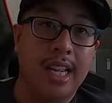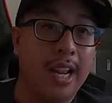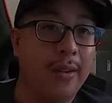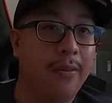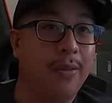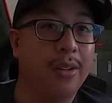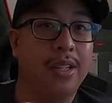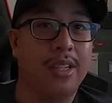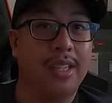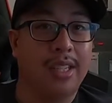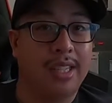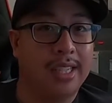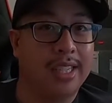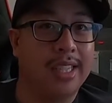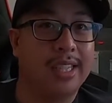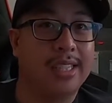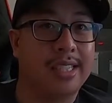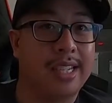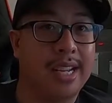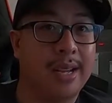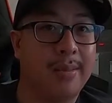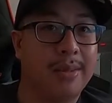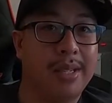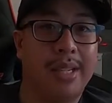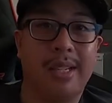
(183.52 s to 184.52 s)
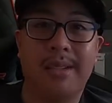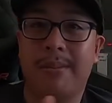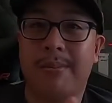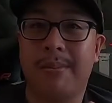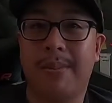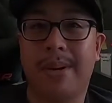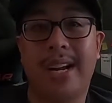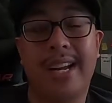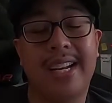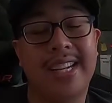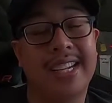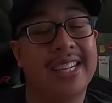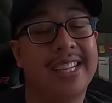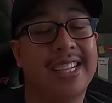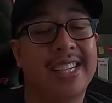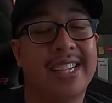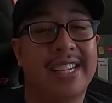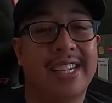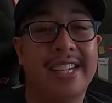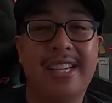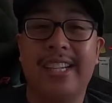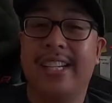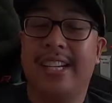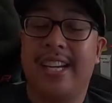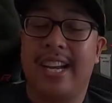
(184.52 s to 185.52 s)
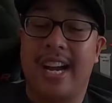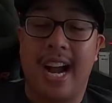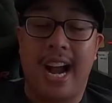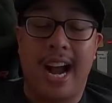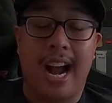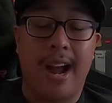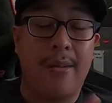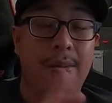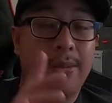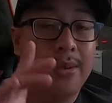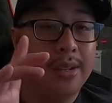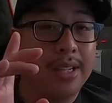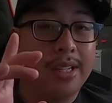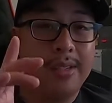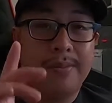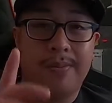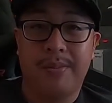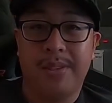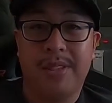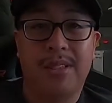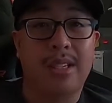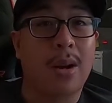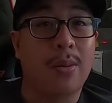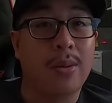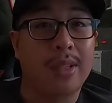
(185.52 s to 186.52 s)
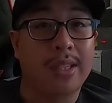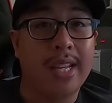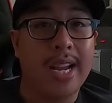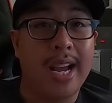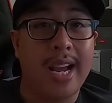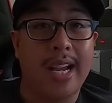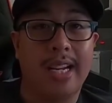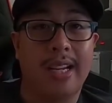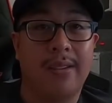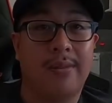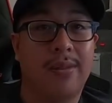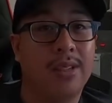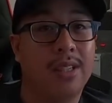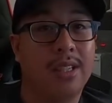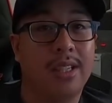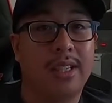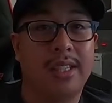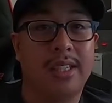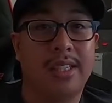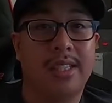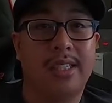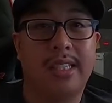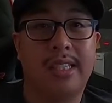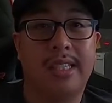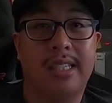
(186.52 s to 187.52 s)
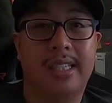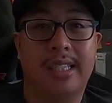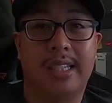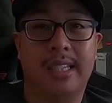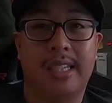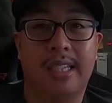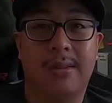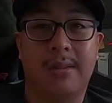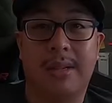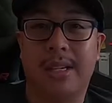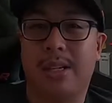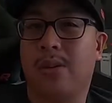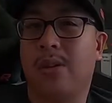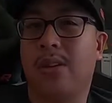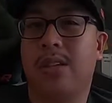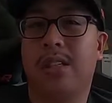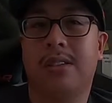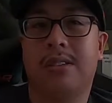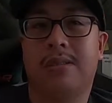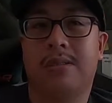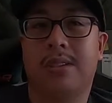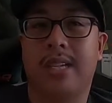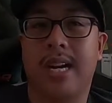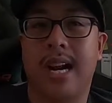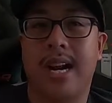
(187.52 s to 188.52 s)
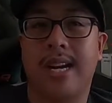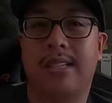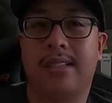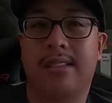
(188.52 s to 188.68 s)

if you're looking to get slammed. But I would start with that if you're looking to get coilovers for your